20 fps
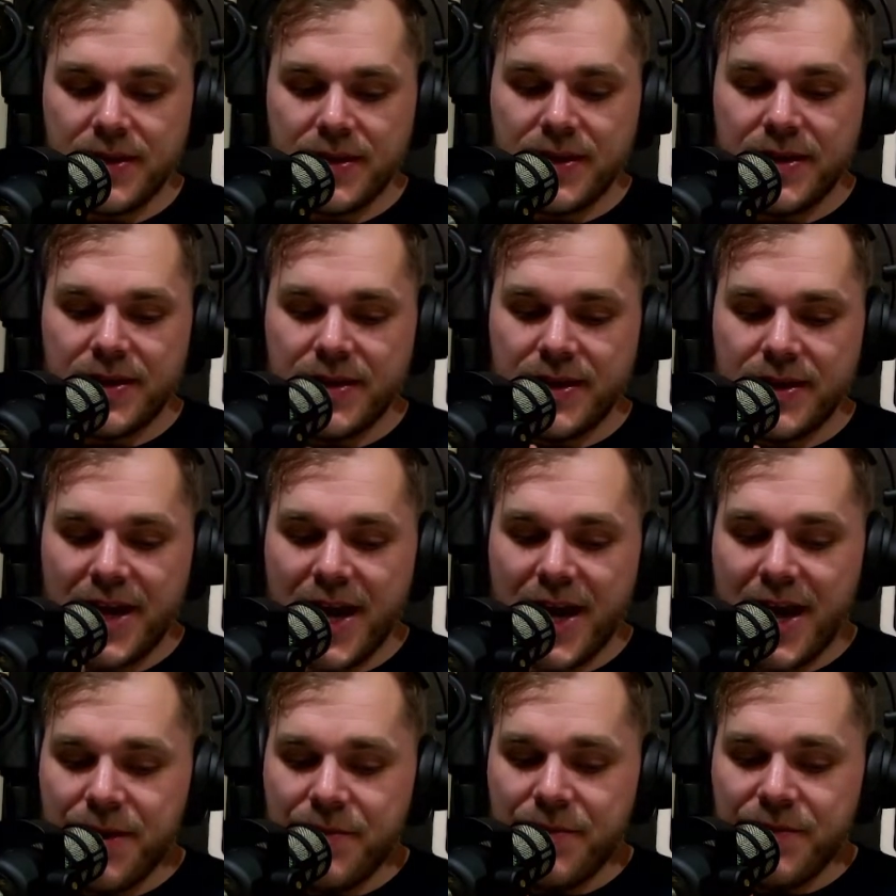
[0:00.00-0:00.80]

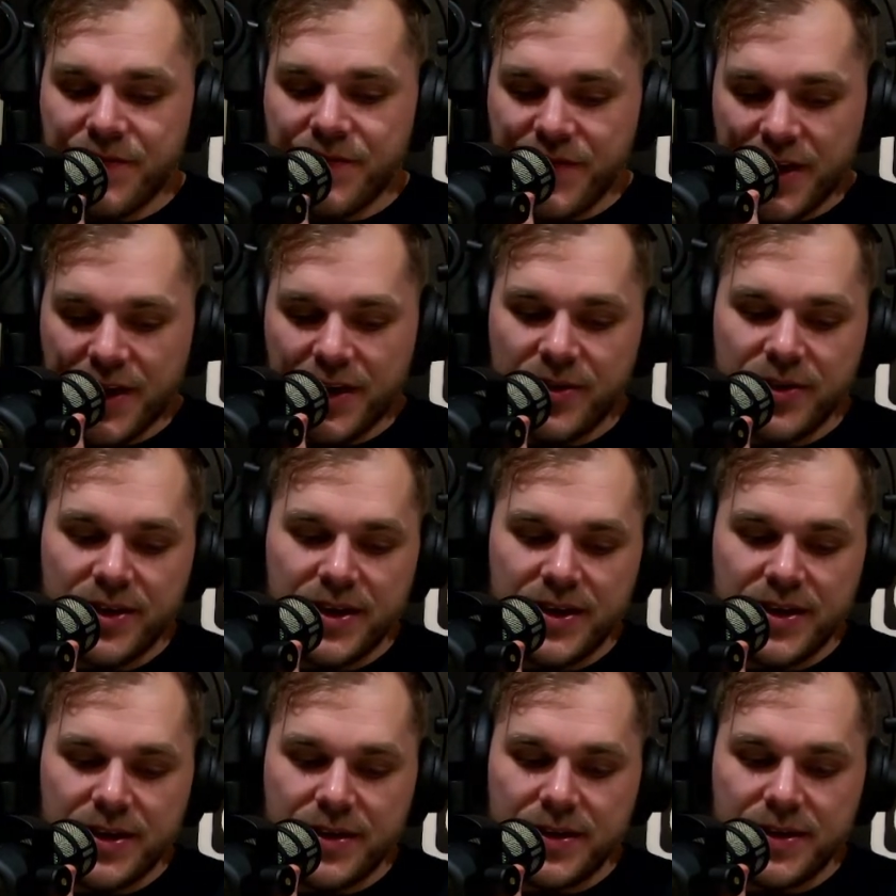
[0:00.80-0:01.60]
I'm
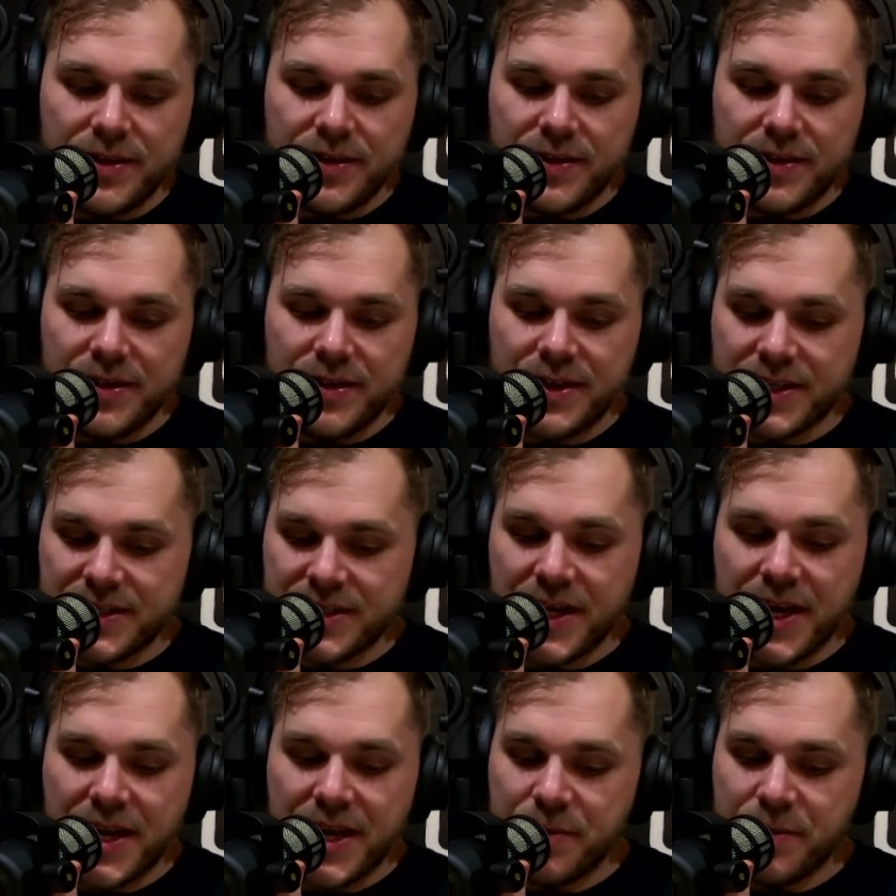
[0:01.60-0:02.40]
very
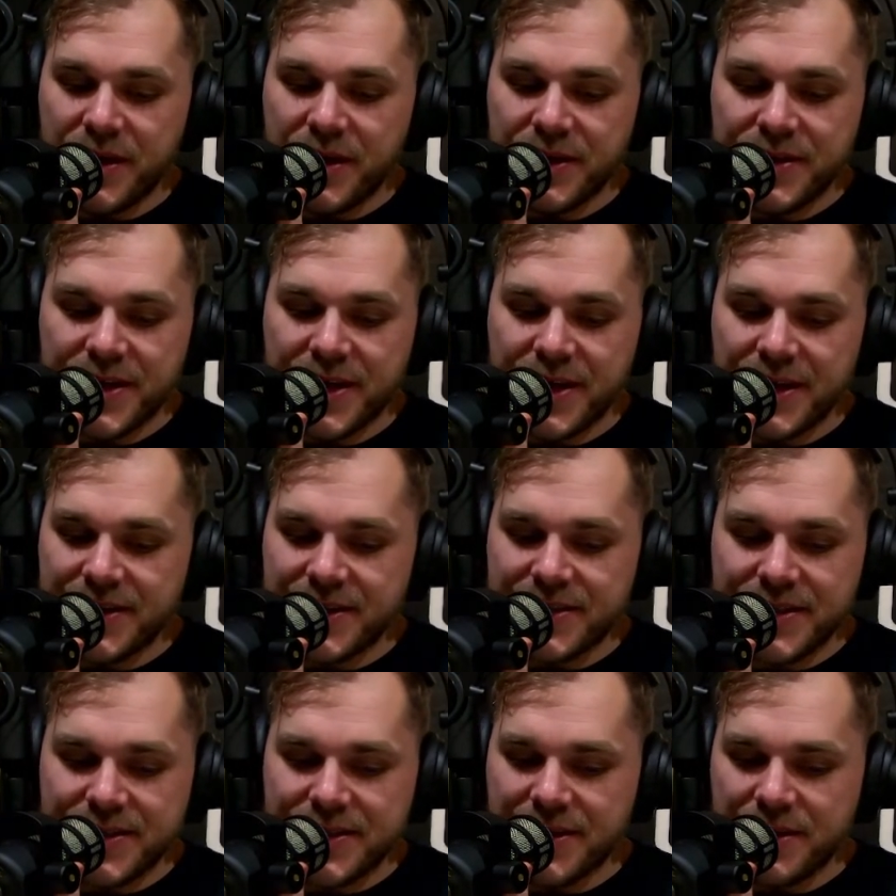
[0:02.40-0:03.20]
excited about that because
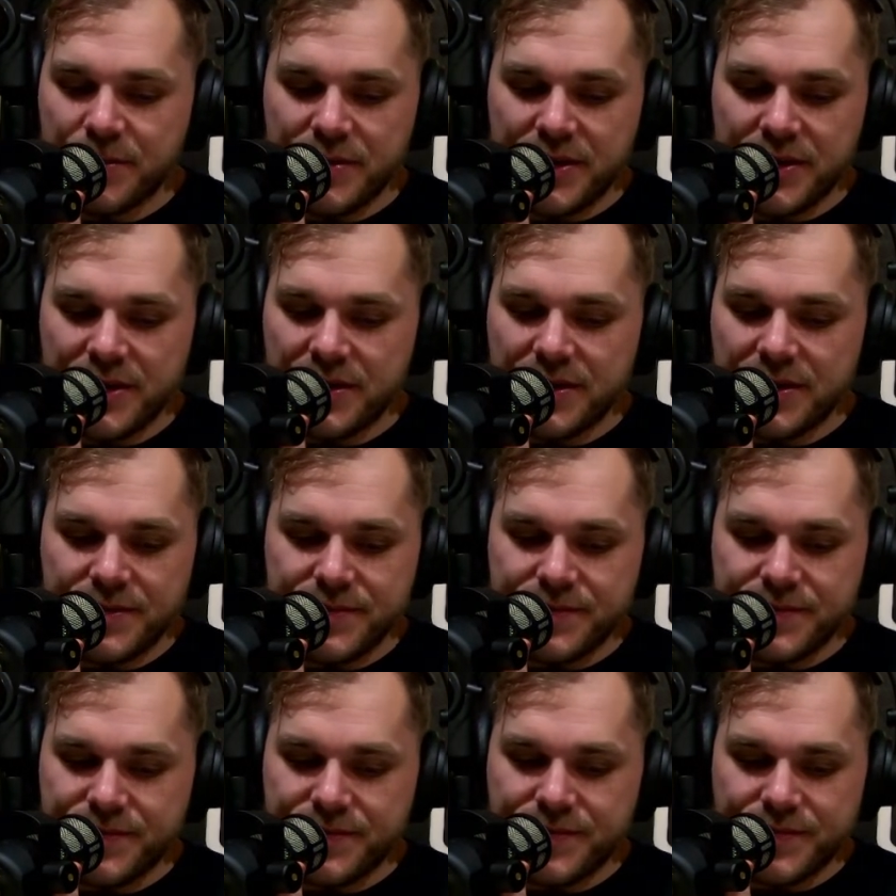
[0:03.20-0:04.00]
it's going to be,
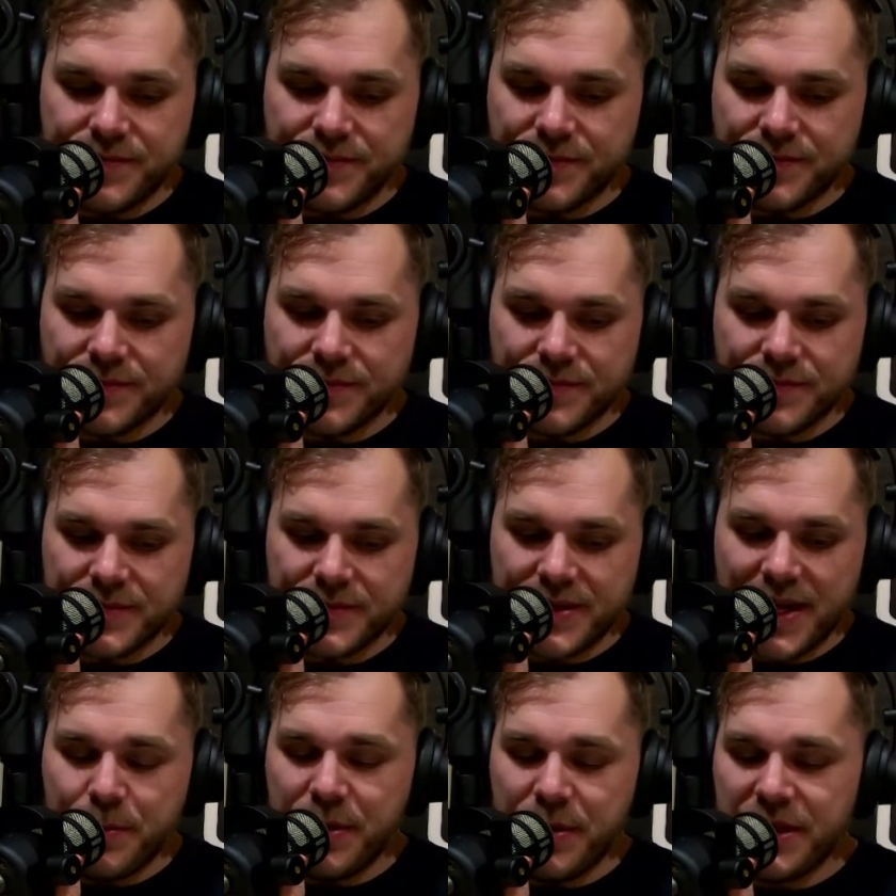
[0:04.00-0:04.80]
I
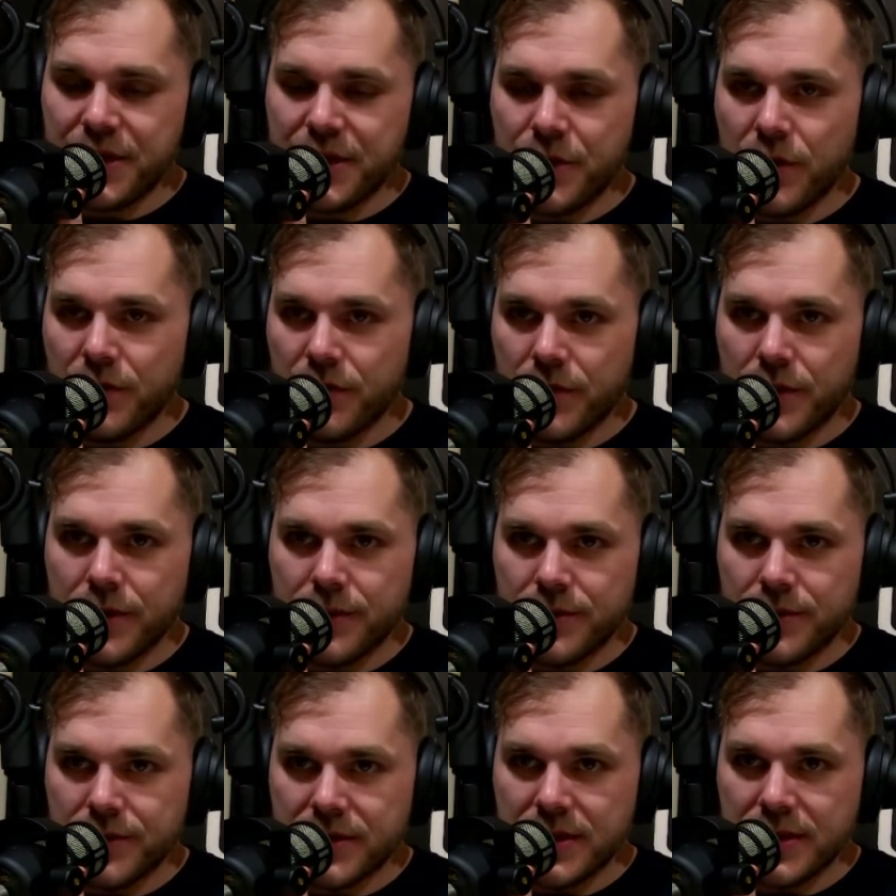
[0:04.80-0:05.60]
bet the over-under
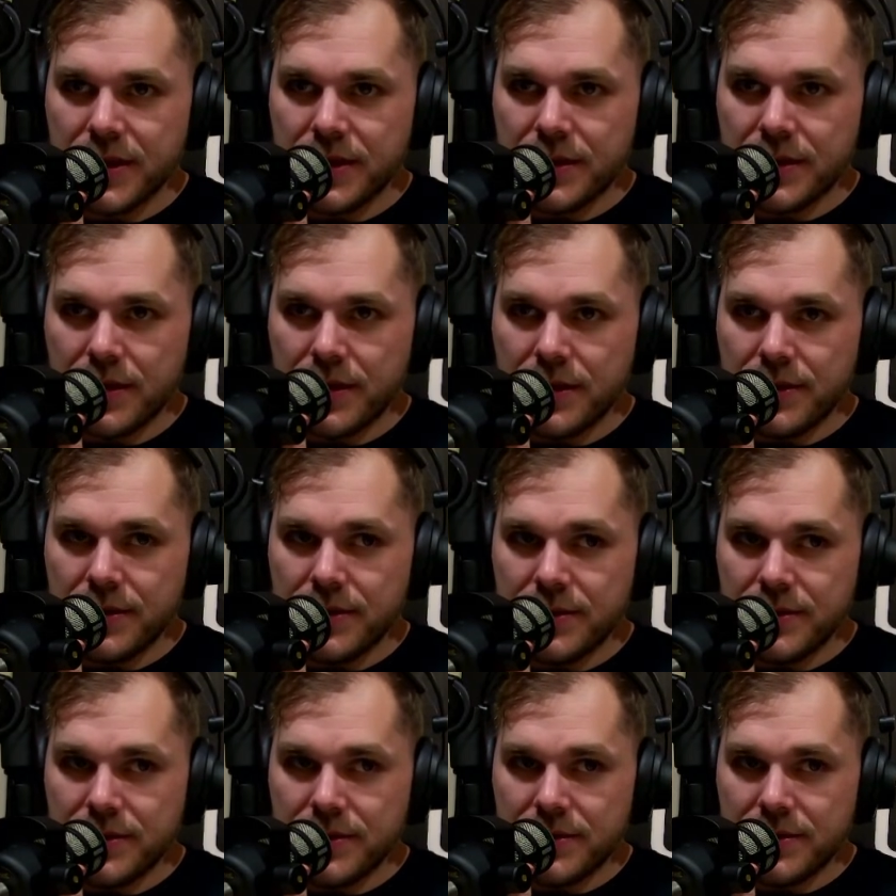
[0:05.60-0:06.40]
is
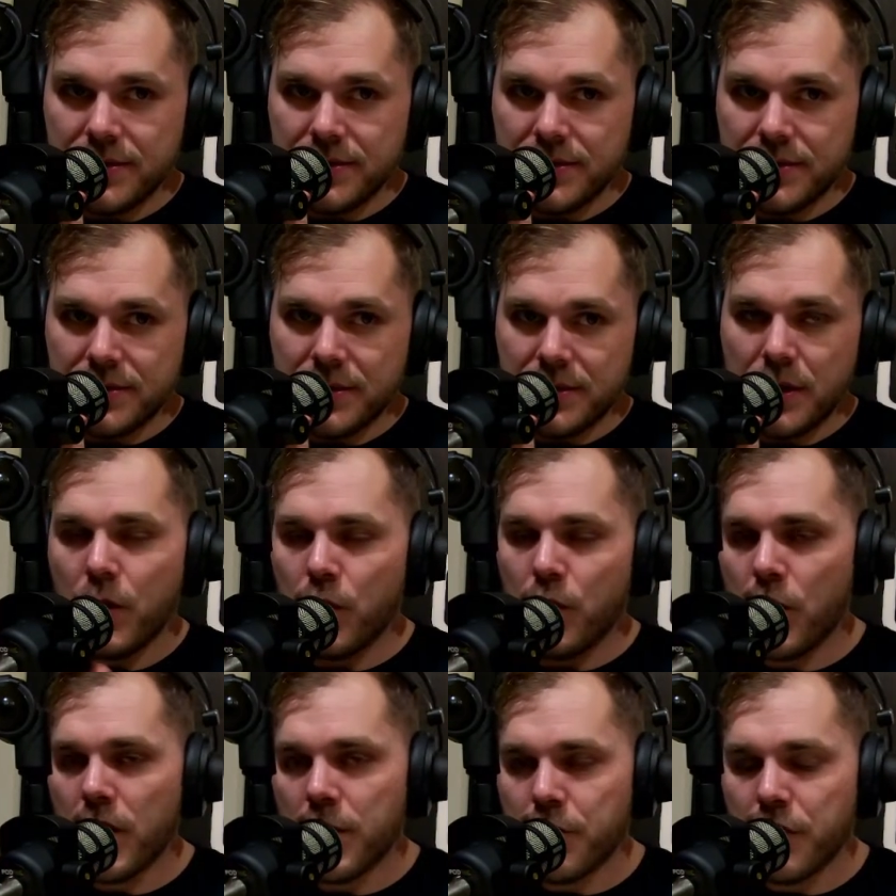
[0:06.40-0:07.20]

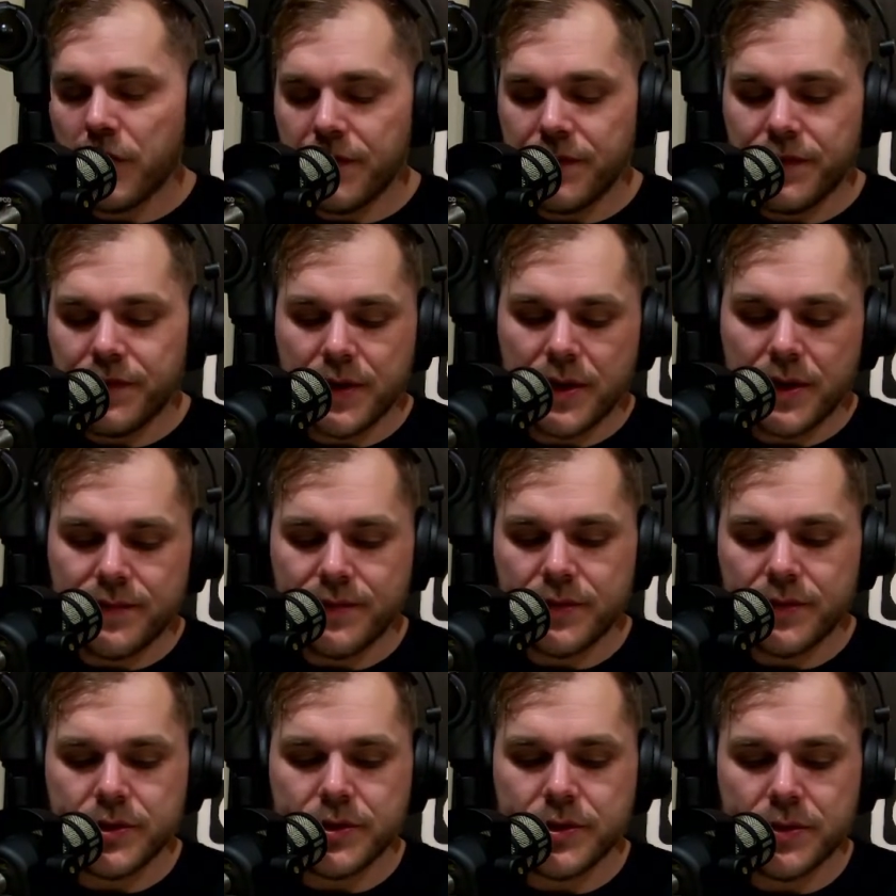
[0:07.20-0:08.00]
1.5 for
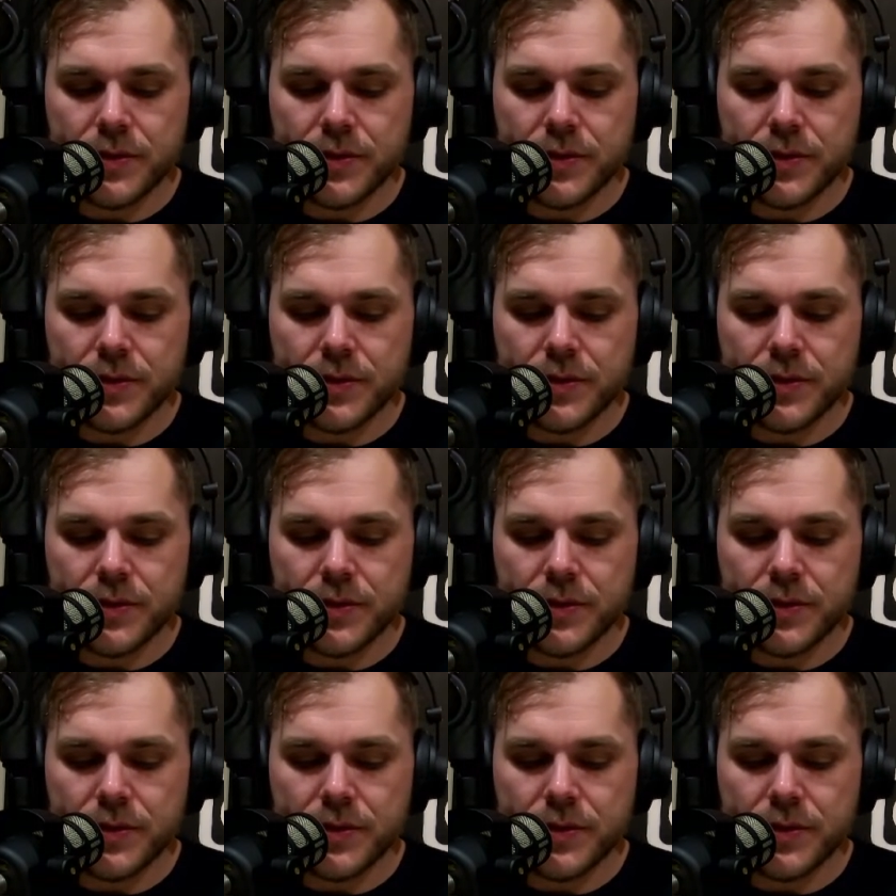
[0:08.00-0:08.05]
sure.